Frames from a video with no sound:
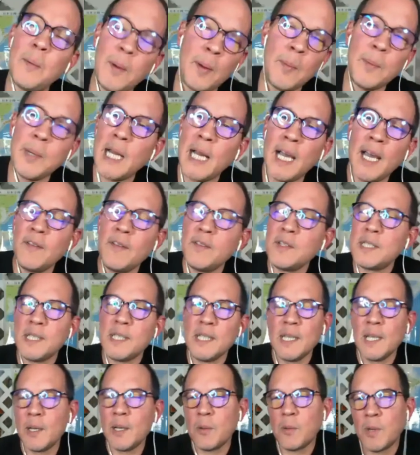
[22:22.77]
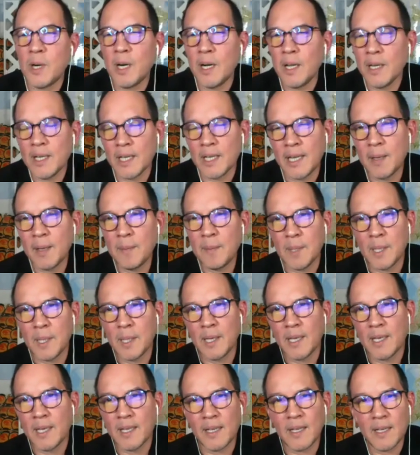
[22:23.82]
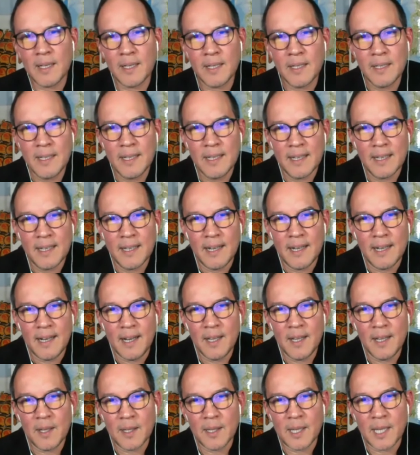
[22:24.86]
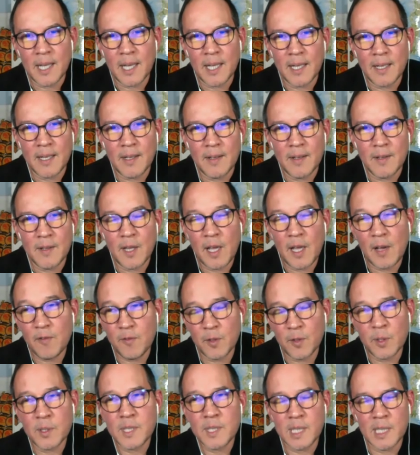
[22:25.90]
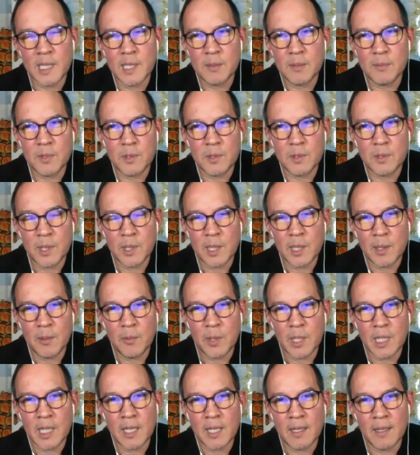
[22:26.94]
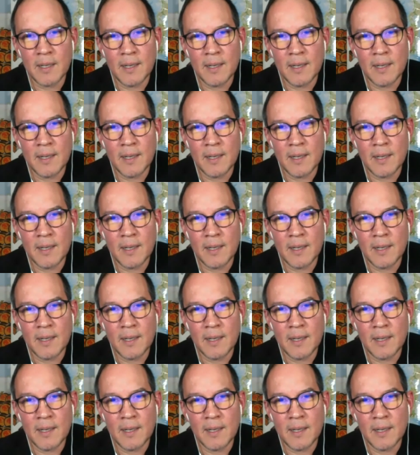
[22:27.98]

mean, I haven't seen that in a while again, but I thought that first season was really wicked.